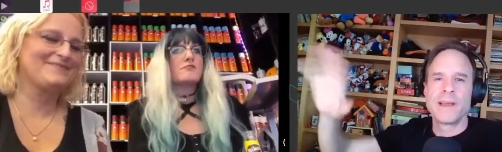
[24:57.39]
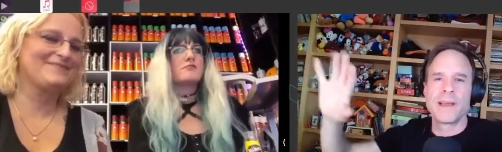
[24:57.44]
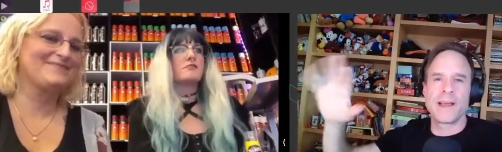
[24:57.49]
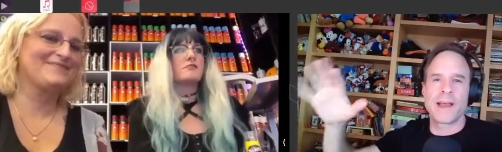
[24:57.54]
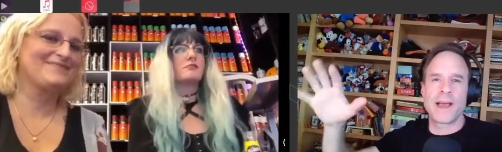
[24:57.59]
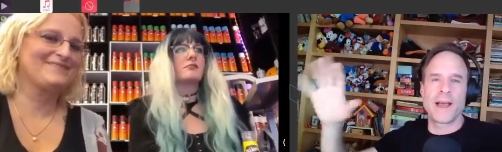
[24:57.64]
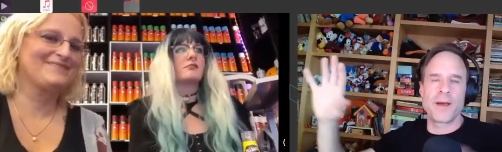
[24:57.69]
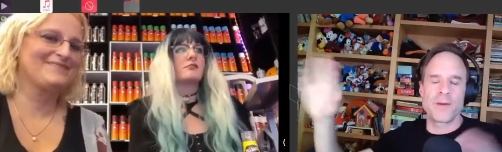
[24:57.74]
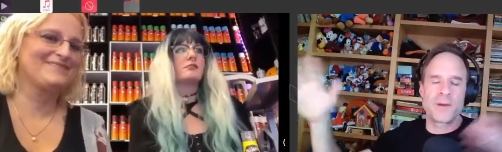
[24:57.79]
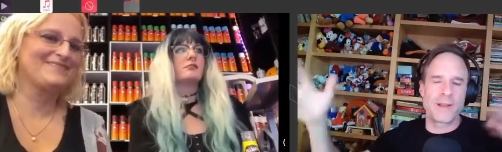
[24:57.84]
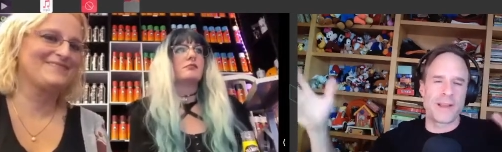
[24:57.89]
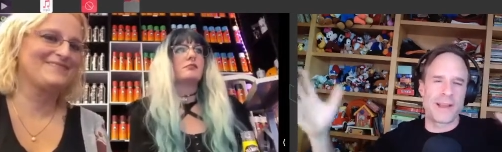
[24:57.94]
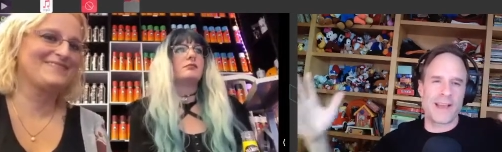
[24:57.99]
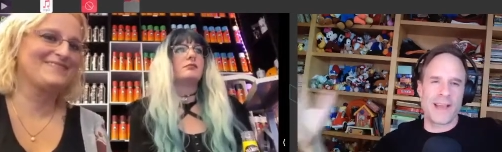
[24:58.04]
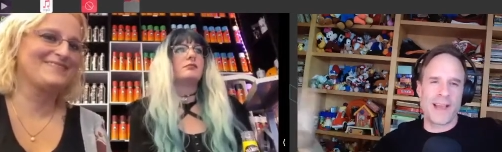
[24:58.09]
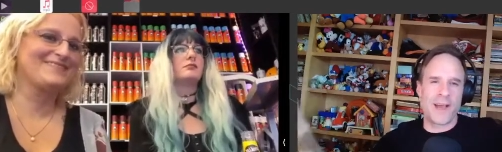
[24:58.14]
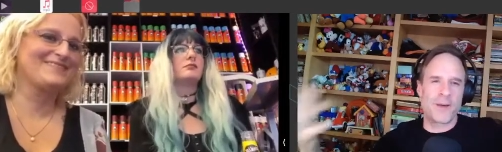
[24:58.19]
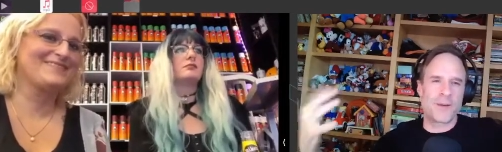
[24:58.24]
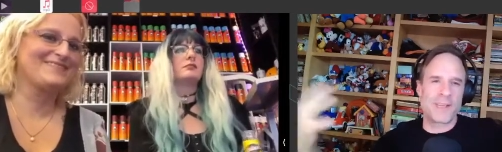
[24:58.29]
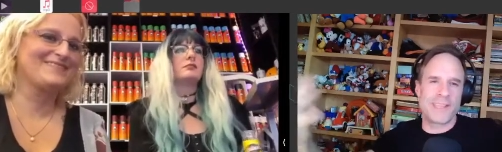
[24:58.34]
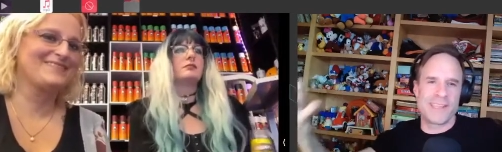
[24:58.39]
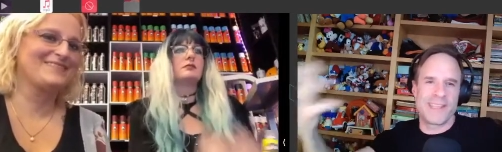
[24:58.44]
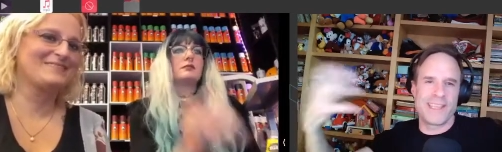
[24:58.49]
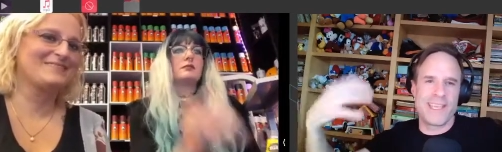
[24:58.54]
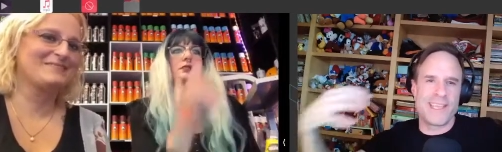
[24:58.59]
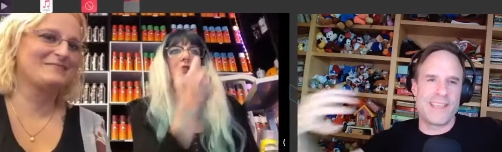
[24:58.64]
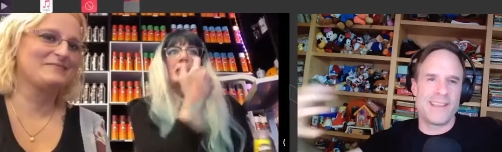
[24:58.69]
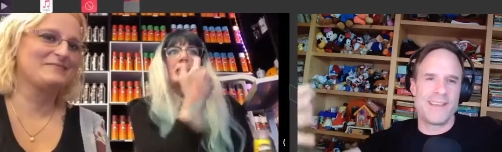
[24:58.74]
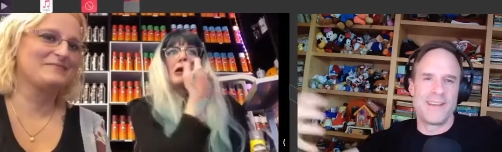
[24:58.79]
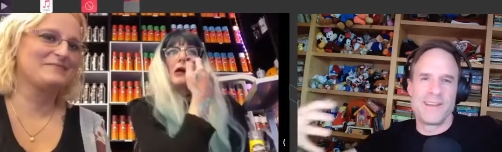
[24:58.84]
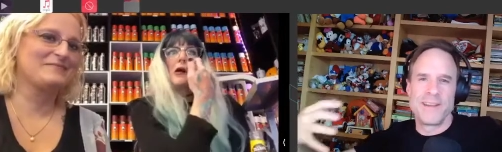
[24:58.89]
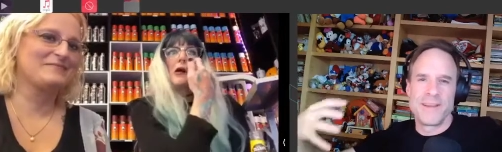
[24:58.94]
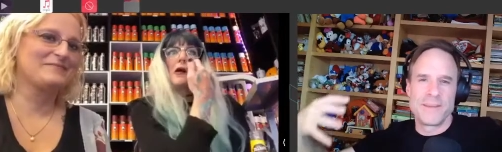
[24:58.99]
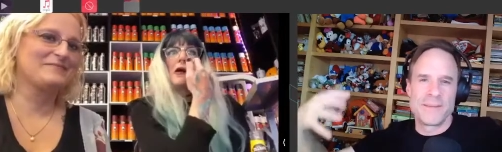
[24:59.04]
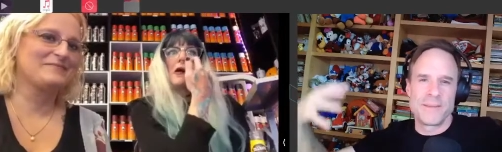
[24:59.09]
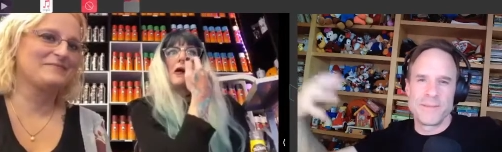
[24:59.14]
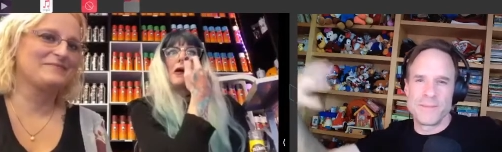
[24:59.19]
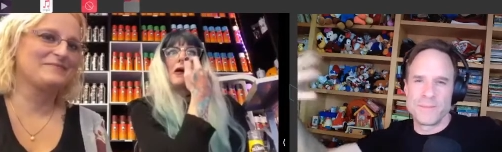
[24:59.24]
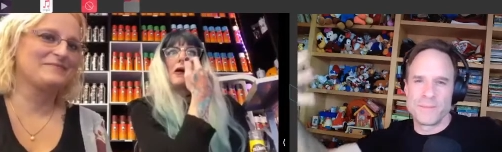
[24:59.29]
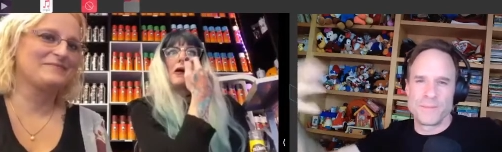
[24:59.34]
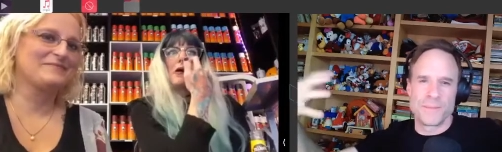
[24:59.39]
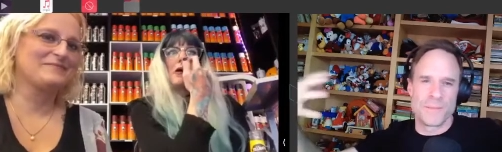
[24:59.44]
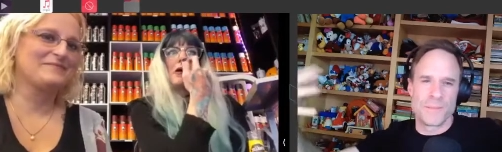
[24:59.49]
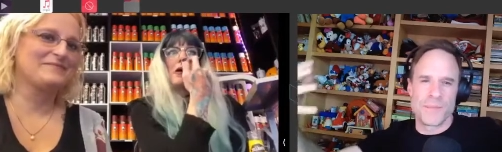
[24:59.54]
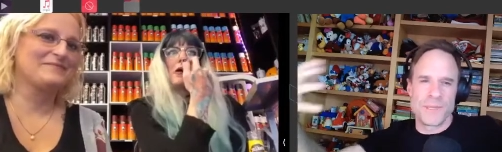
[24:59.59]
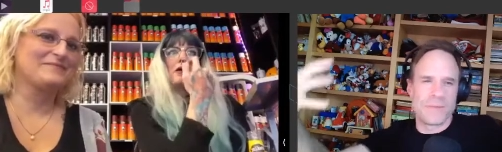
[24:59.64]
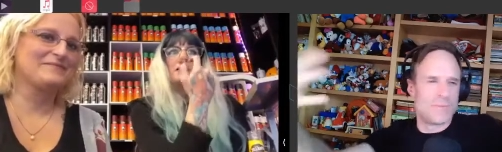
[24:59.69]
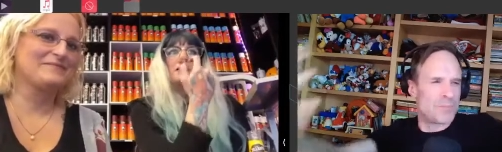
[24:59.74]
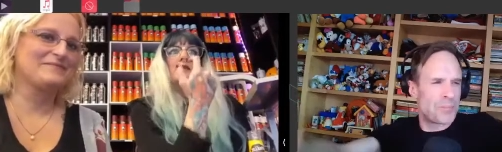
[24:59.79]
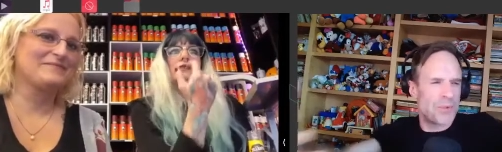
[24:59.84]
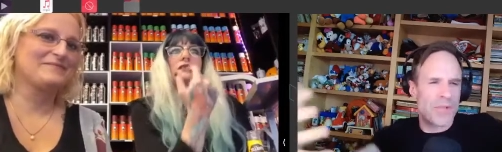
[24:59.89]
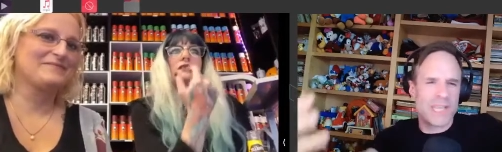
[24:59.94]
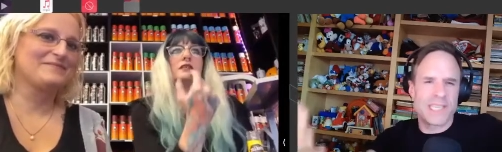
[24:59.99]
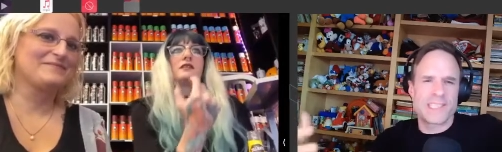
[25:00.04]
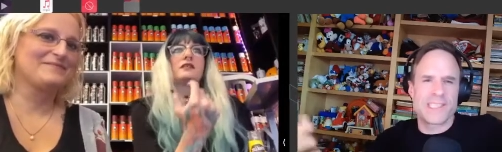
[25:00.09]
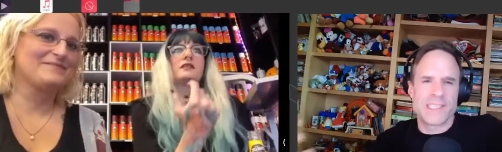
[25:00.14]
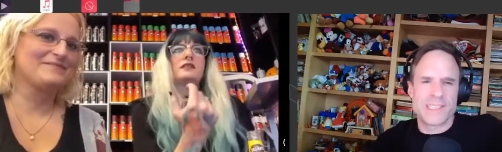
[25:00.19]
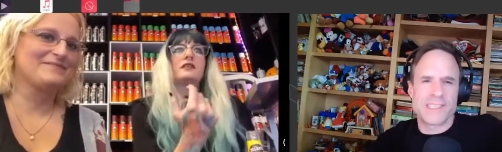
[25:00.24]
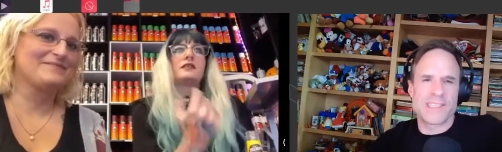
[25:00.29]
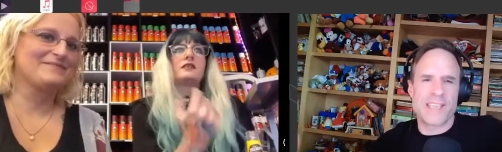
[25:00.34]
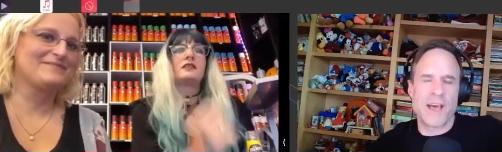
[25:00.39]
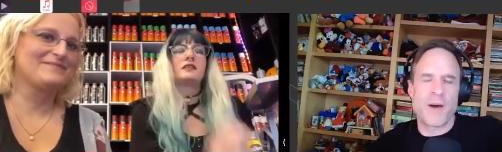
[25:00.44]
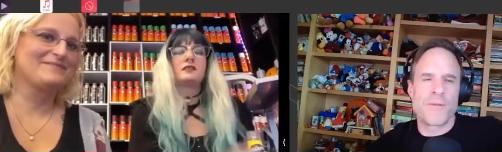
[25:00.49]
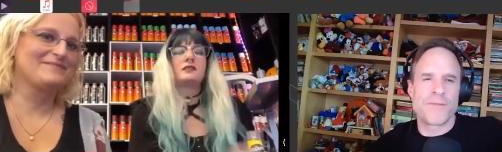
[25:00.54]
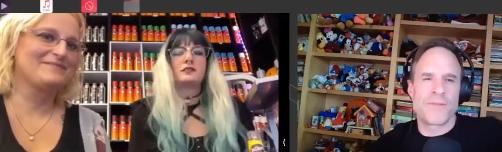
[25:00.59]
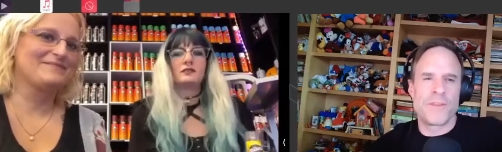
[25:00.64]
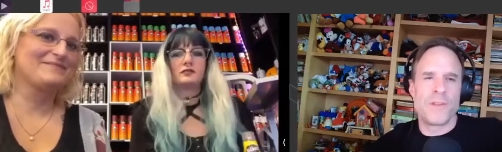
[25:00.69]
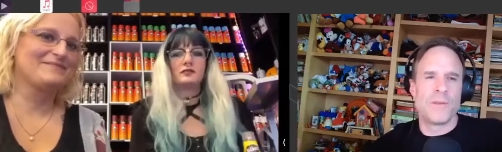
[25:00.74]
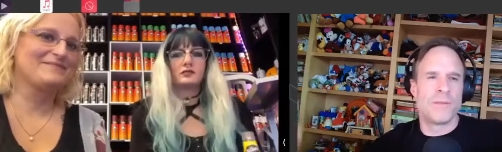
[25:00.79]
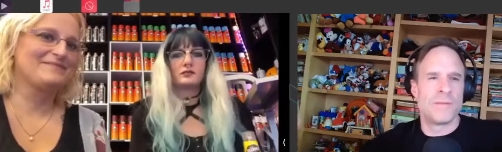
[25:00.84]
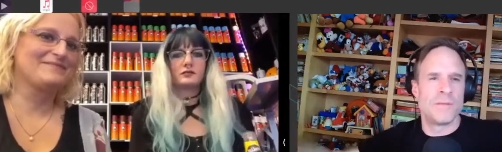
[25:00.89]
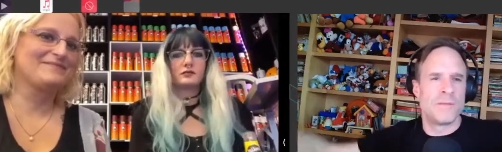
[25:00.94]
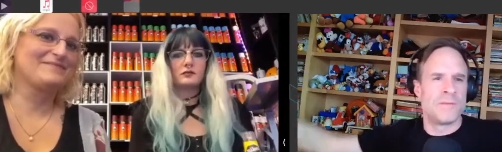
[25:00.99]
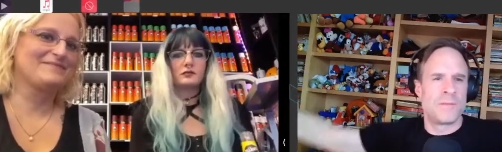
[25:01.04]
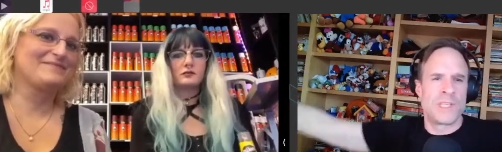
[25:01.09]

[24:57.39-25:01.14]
Speaker 1: Uh, how uh, how did the place itself you,